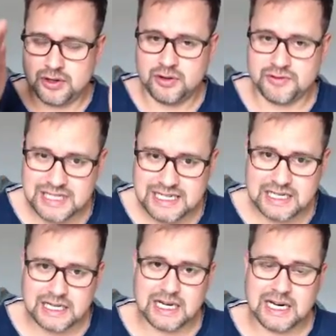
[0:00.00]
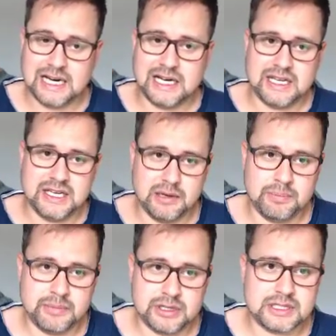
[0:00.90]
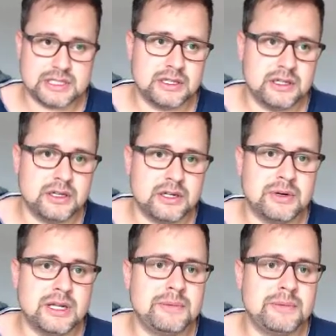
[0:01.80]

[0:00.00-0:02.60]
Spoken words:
data are numbers. And